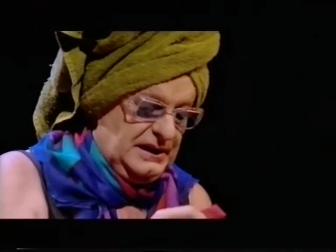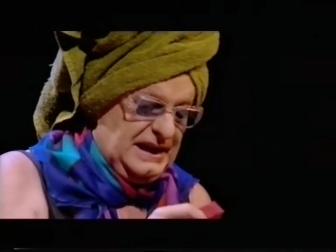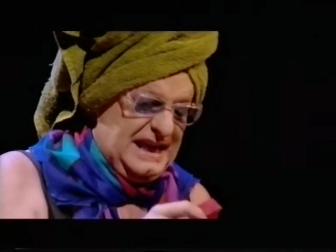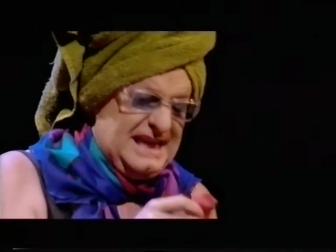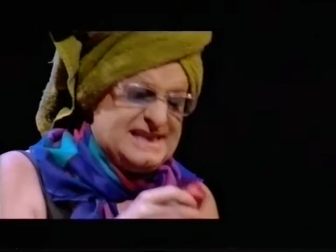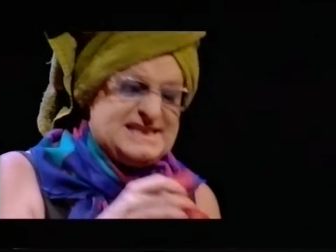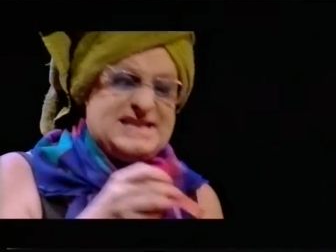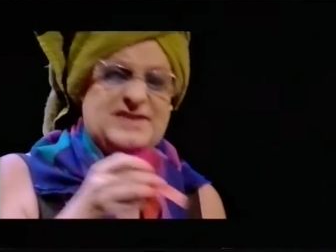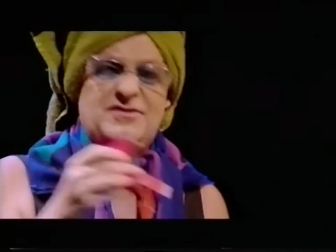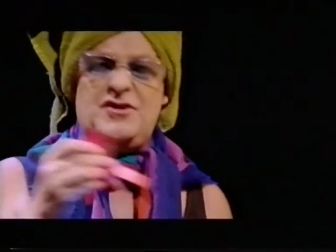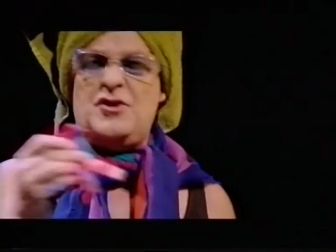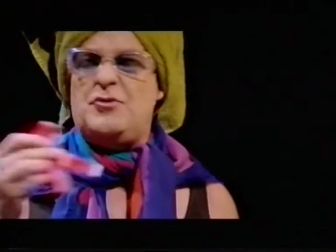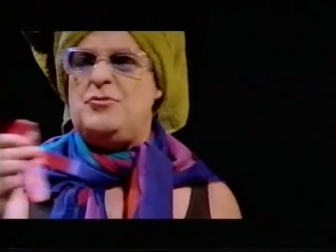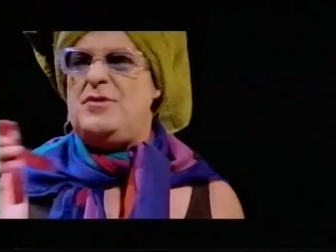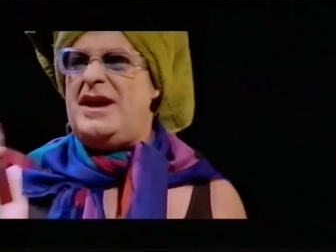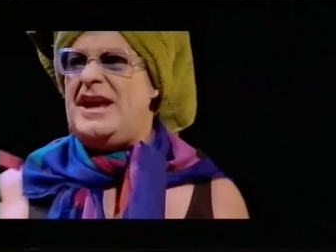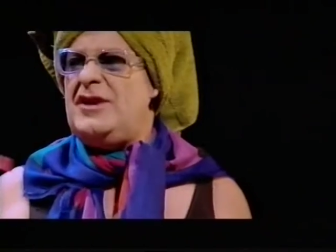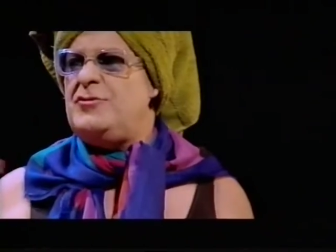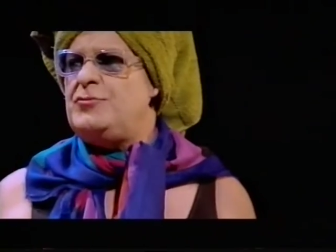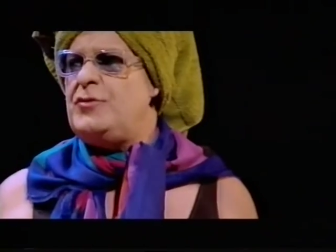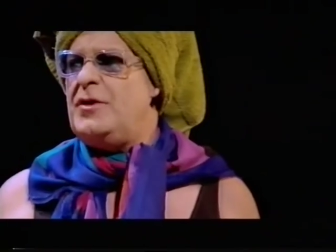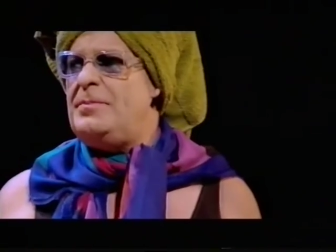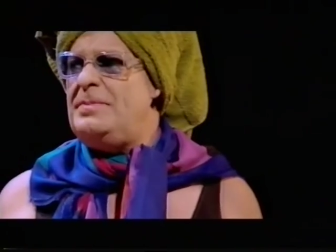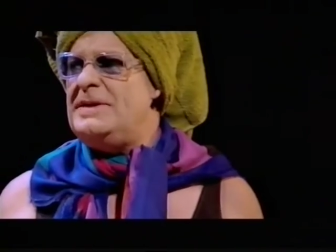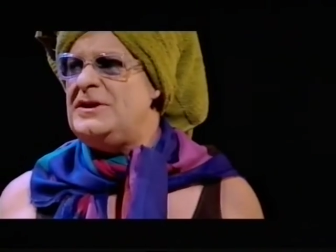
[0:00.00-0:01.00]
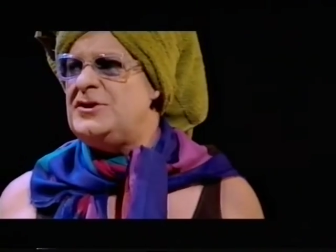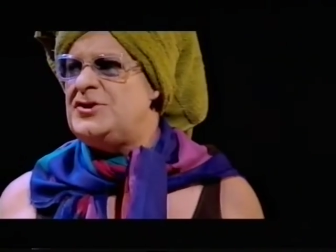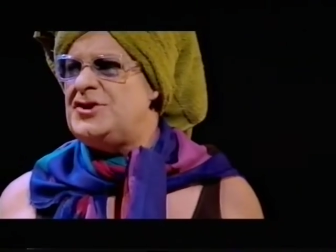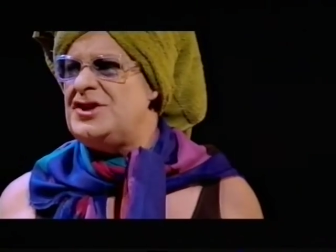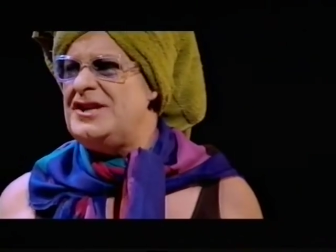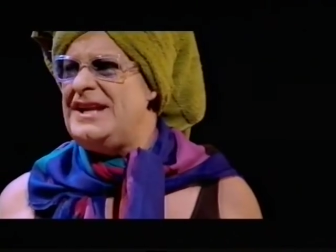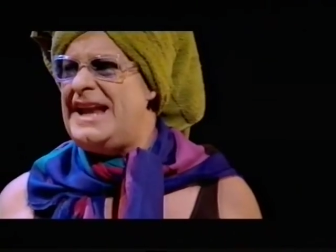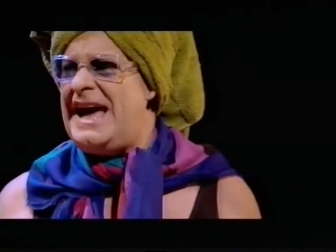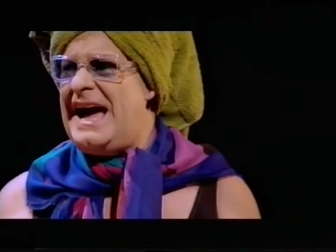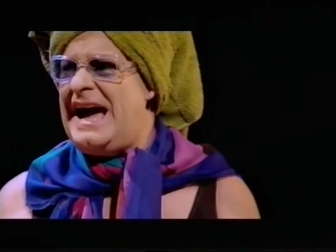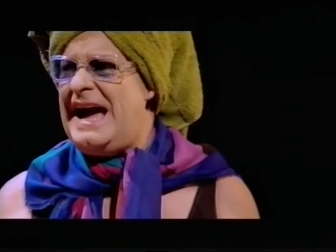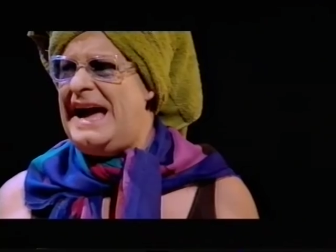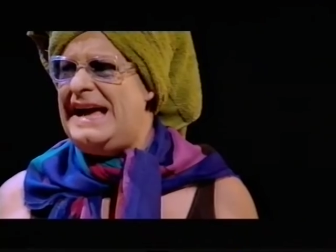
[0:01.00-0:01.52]
Is it the red ribbon
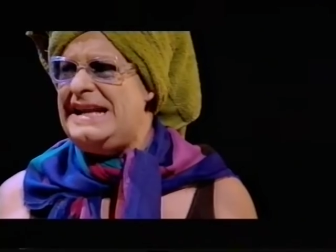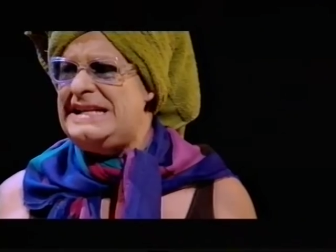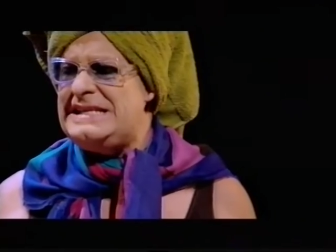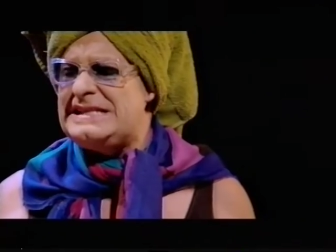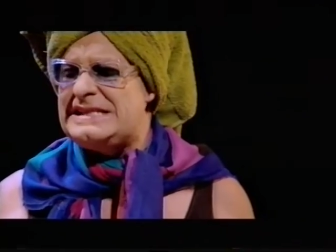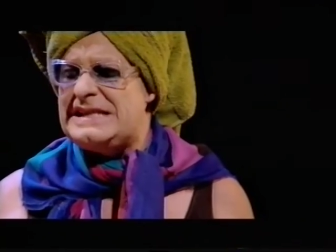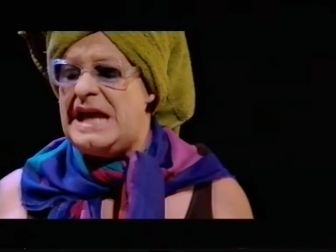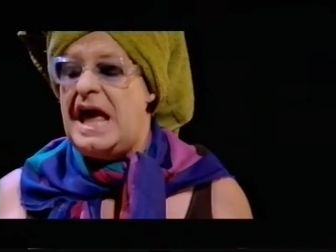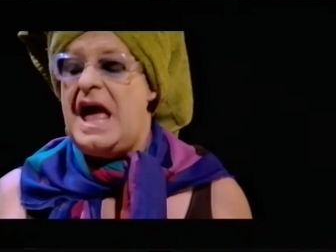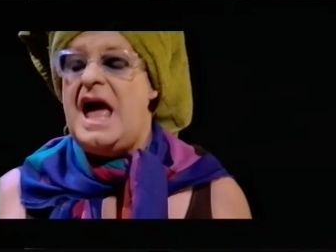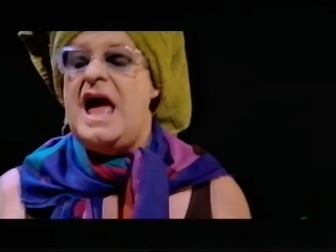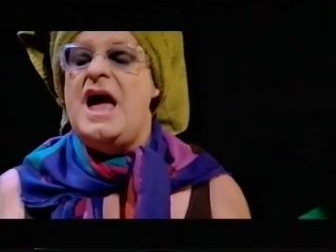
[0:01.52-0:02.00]
tonight?